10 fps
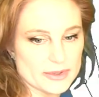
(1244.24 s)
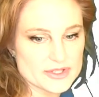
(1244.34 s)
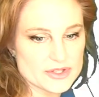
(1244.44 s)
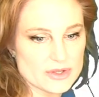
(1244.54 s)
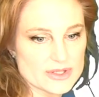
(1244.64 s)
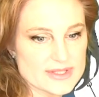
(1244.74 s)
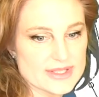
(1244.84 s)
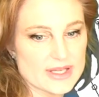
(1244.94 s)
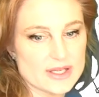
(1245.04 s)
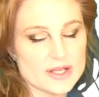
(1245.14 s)
bit so you can
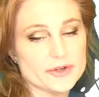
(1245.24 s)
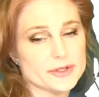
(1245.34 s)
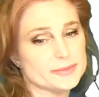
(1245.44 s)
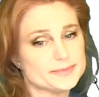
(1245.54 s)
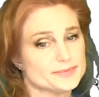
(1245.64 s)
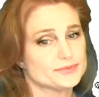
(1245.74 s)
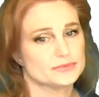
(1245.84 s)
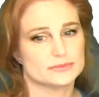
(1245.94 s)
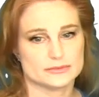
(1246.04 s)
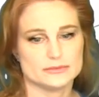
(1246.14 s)
see it here.
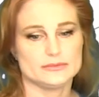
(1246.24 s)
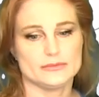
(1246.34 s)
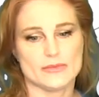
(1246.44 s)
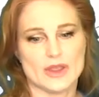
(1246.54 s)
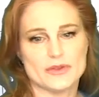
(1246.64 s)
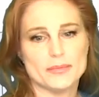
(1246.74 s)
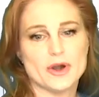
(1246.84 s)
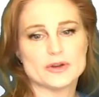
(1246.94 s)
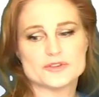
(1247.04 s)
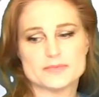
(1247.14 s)
The
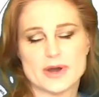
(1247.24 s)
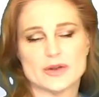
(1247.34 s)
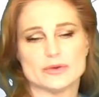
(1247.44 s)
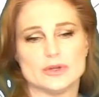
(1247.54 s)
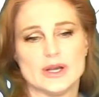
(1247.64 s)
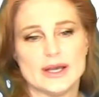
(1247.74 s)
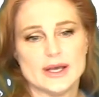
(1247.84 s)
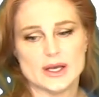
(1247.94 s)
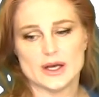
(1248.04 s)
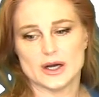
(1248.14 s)
Parker spiral
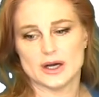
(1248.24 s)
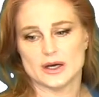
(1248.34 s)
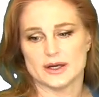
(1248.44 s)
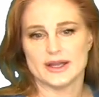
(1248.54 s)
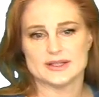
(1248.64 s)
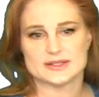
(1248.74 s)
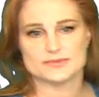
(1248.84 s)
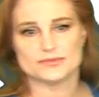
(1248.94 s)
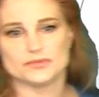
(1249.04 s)
is